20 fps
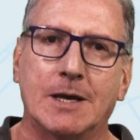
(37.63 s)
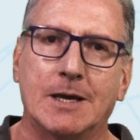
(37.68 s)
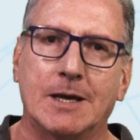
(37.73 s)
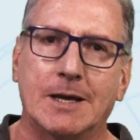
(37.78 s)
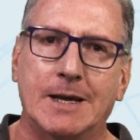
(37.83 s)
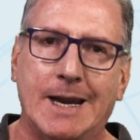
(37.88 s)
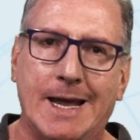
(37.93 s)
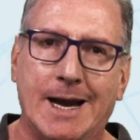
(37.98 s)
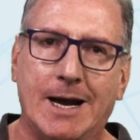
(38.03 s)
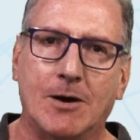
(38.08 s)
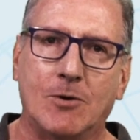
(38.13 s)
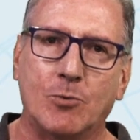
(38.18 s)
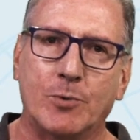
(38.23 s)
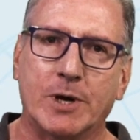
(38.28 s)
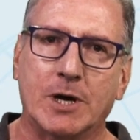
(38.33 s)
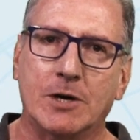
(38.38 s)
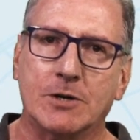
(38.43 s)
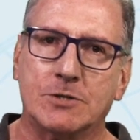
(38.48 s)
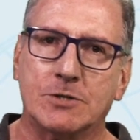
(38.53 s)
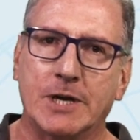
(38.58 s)
Now we're
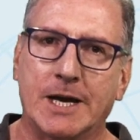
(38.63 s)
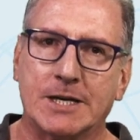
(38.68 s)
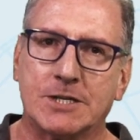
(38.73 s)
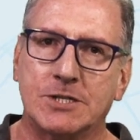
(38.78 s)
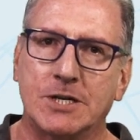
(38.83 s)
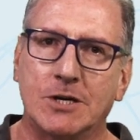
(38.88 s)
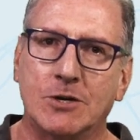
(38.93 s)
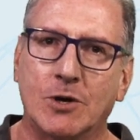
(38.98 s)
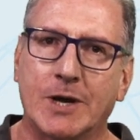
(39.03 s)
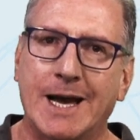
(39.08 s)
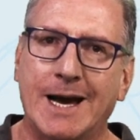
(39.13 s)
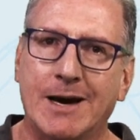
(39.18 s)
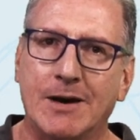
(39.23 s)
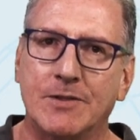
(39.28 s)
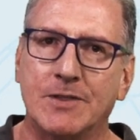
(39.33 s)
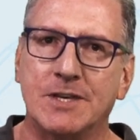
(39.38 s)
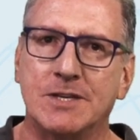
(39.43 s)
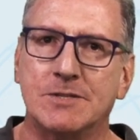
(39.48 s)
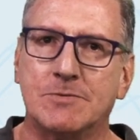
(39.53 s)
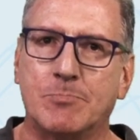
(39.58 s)
going to actually look how
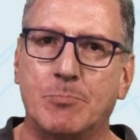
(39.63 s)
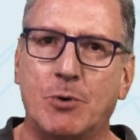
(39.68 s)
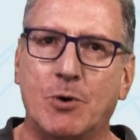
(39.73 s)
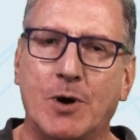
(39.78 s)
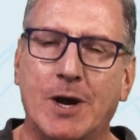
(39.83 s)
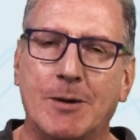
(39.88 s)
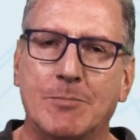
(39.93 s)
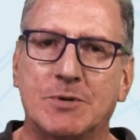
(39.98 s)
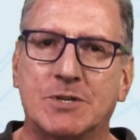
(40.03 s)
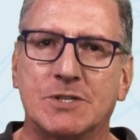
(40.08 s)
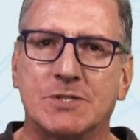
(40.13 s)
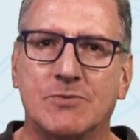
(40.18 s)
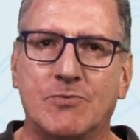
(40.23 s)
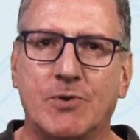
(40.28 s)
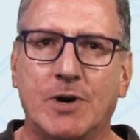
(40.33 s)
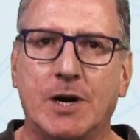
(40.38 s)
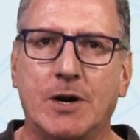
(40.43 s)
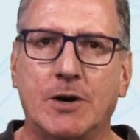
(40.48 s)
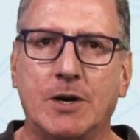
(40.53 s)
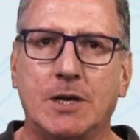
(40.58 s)
these parameters
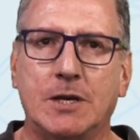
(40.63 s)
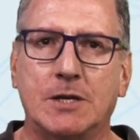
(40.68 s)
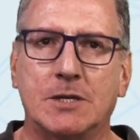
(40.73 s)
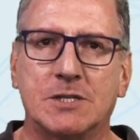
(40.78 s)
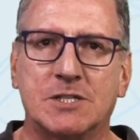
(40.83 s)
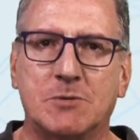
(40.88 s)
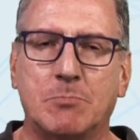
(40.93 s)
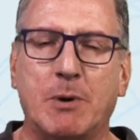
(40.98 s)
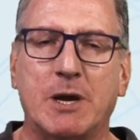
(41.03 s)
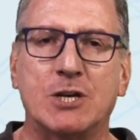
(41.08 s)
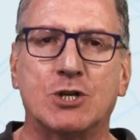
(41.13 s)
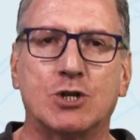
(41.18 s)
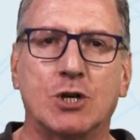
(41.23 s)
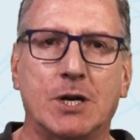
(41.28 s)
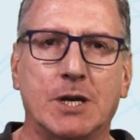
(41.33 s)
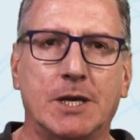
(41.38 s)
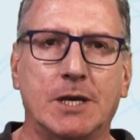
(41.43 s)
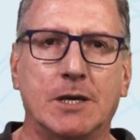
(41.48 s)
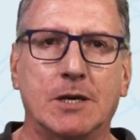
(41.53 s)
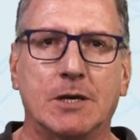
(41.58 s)
vary
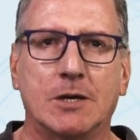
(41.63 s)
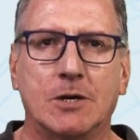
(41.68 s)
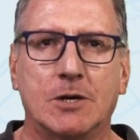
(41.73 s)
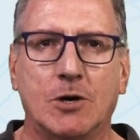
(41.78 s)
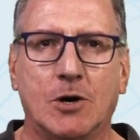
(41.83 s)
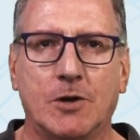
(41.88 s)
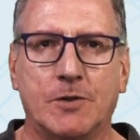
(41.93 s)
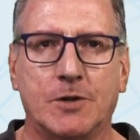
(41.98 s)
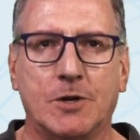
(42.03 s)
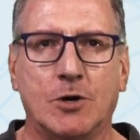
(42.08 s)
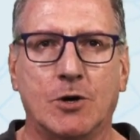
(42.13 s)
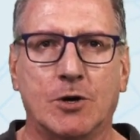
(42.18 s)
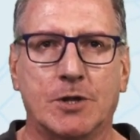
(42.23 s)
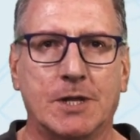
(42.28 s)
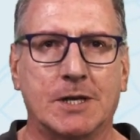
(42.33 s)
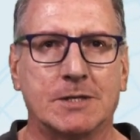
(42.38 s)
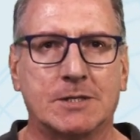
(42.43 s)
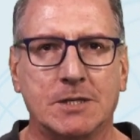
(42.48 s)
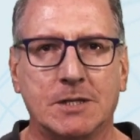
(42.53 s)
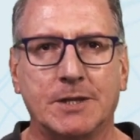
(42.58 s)
spatially on the Earth.
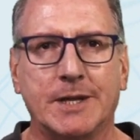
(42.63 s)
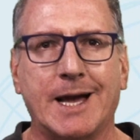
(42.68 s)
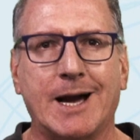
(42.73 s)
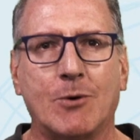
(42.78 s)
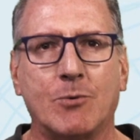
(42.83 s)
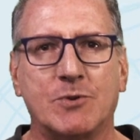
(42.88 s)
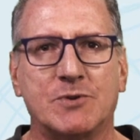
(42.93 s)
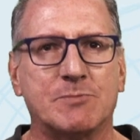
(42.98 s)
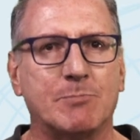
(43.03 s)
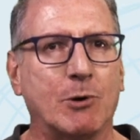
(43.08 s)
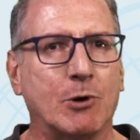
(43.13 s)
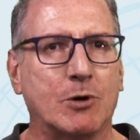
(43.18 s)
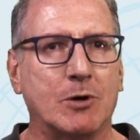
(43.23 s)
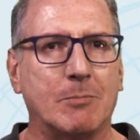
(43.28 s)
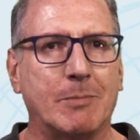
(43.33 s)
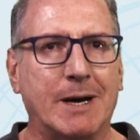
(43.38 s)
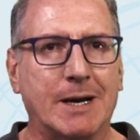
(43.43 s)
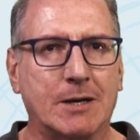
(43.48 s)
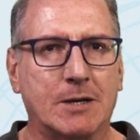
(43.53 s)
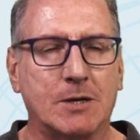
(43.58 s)
Until now we've spoken
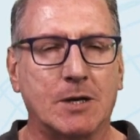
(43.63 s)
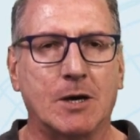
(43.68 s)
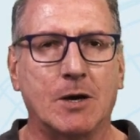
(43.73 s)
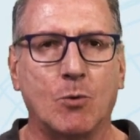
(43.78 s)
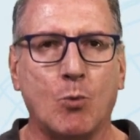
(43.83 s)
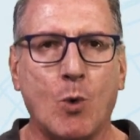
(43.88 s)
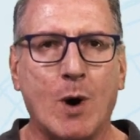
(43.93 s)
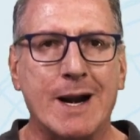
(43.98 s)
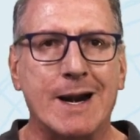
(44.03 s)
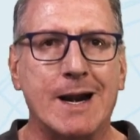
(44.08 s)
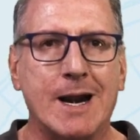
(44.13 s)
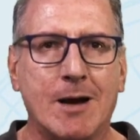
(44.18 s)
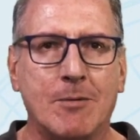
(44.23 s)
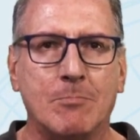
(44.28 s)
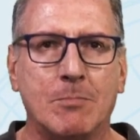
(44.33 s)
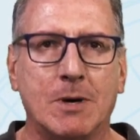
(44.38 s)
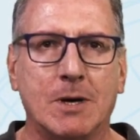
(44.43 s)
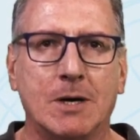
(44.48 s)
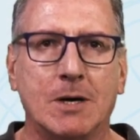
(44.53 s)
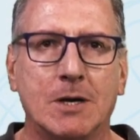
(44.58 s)
about one
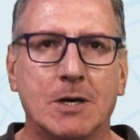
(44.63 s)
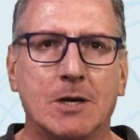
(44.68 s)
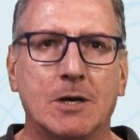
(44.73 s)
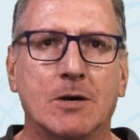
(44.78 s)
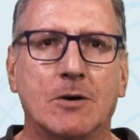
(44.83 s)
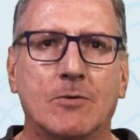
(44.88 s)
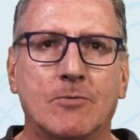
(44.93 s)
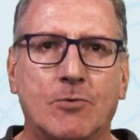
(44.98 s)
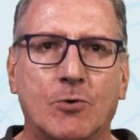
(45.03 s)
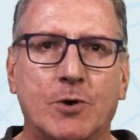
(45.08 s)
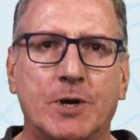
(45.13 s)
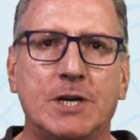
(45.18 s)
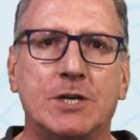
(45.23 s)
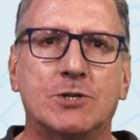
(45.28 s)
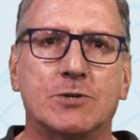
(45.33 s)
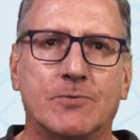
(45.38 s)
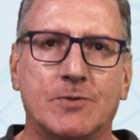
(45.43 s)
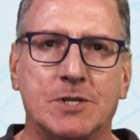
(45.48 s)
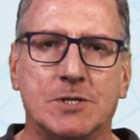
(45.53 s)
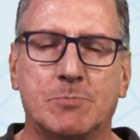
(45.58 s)
number for each
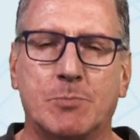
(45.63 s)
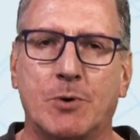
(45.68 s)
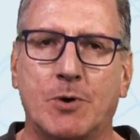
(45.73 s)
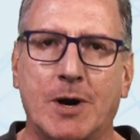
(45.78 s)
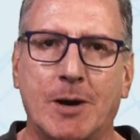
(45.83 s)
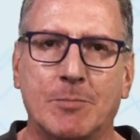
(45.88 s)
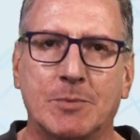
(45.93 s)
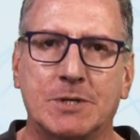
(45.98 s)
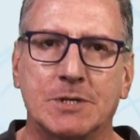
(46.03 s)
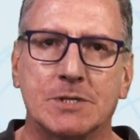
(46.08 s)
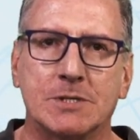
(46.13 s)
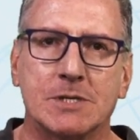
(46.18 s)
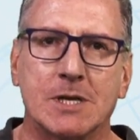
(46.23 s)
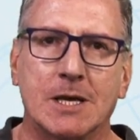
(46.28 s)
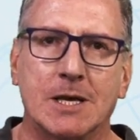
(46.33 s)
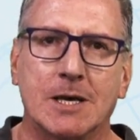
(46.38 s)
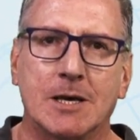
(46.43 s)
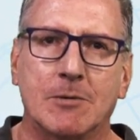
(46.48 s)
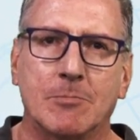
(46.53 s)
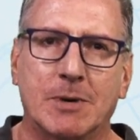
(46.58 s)
of these parameters,
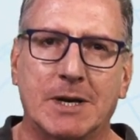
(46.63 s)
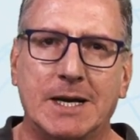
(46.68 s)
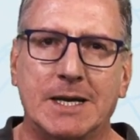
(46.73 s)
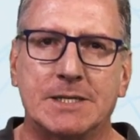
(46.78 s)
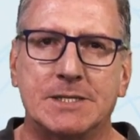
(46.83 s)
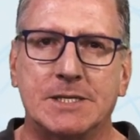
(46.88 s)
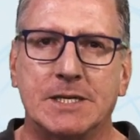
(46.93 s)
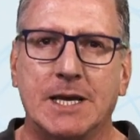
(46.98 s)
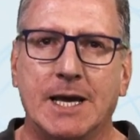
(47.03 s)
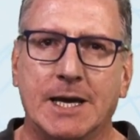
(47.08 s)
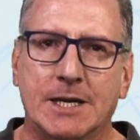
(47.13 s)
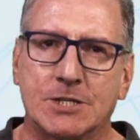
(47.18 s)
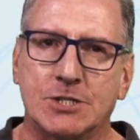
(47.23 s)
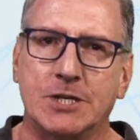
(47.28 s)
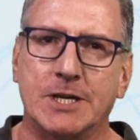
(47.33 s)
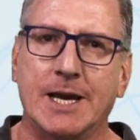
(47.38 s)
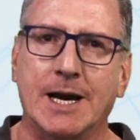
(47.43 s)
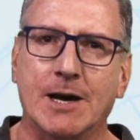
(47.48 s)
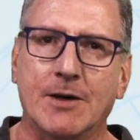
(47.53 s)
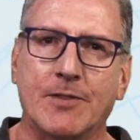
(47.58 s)
but let's see
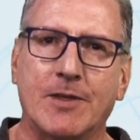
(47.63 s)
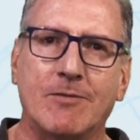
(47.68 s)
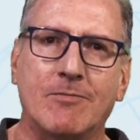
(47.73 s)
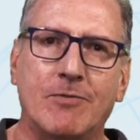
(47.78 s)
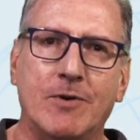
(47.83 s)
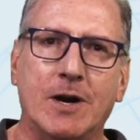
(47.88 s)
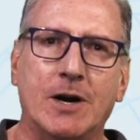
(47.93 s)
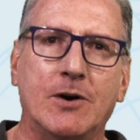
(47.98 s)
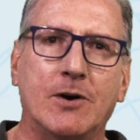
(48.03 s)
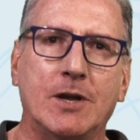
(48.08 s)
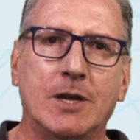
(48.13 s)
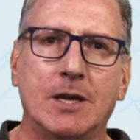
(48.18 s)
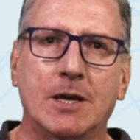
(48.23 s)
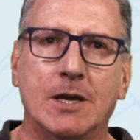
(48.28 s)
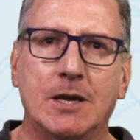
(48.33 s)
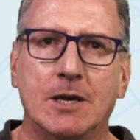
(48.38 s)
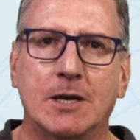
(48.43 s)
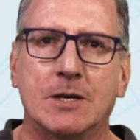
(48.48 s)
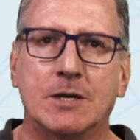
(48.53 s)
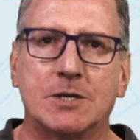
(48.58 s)
actually how they vary
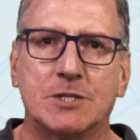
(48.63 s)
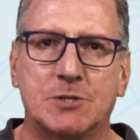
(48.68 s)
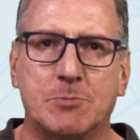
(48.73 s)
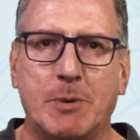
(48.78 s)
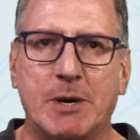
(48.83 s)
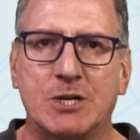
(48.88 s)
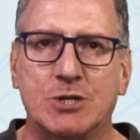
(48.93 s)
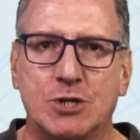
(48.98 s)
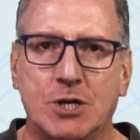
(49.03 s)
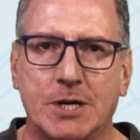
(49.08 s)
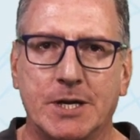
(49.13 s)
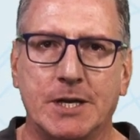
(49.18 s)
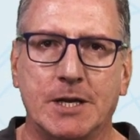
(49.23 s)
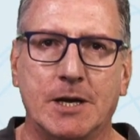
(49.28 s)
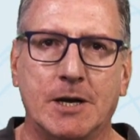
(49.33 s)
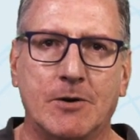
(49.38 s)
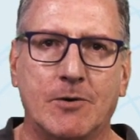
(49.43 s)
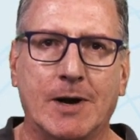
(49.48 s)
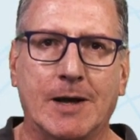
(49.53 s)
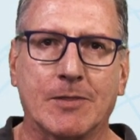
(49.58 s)
spatially
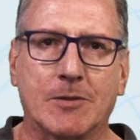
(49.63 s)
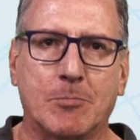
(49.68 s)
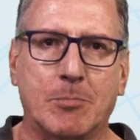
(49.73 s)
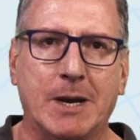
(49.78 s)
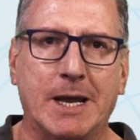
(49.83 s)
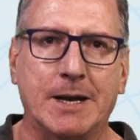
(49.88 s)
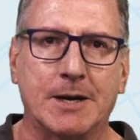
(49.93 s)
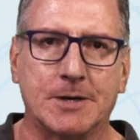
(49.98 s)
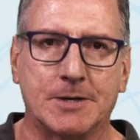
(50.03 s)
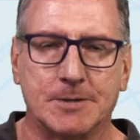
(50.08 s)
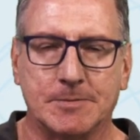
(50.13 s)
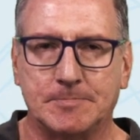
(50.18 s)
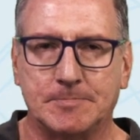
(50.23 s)
around the planet.